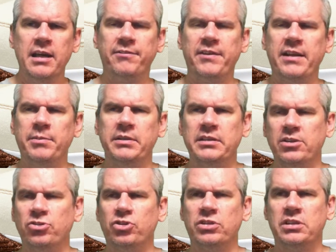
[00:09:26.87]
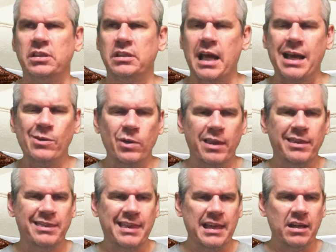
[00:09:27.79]
if anybody's interested out
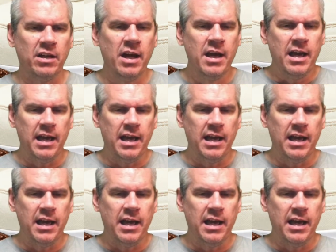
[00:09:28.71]
there.